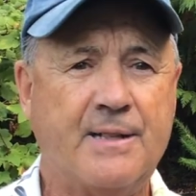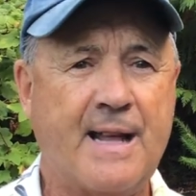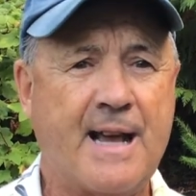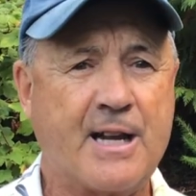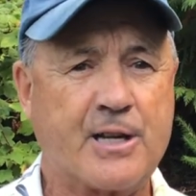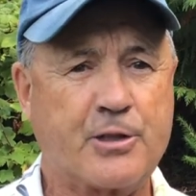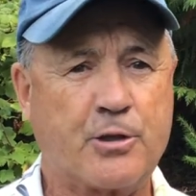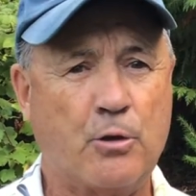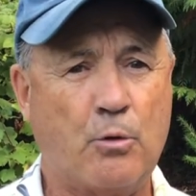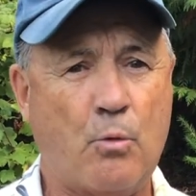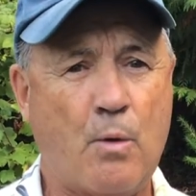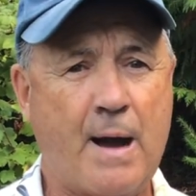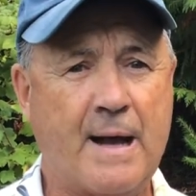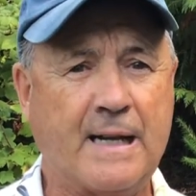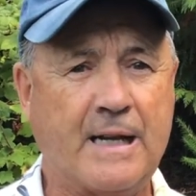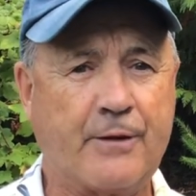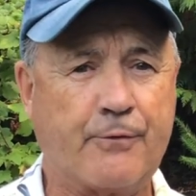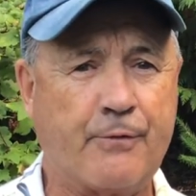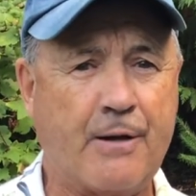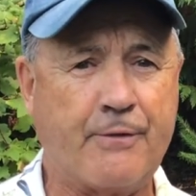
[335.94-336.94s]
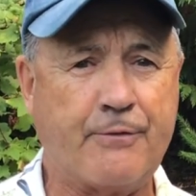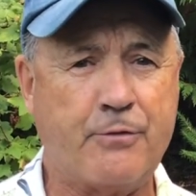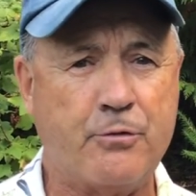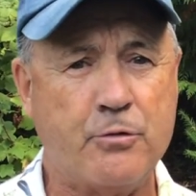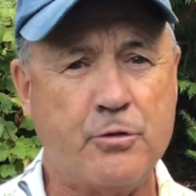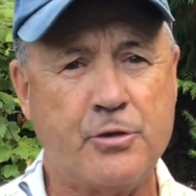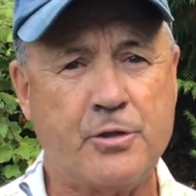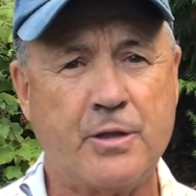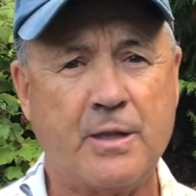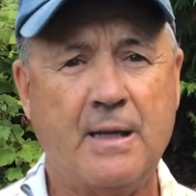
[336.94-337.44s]
National Wildlife
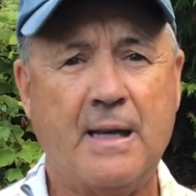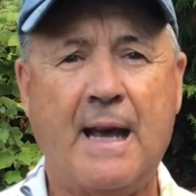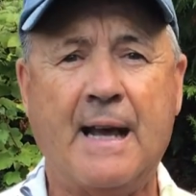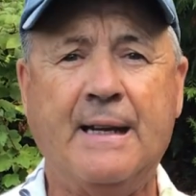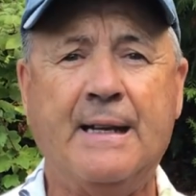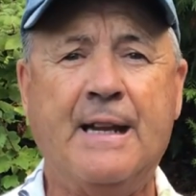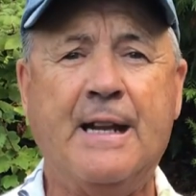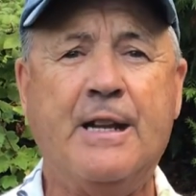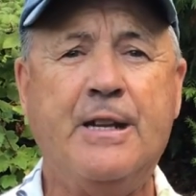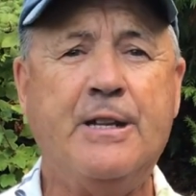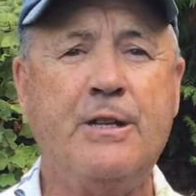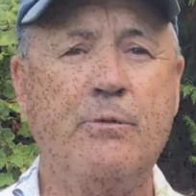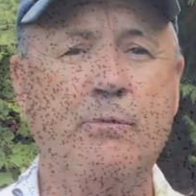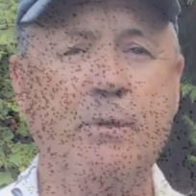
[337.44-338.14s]
Refuge and Indian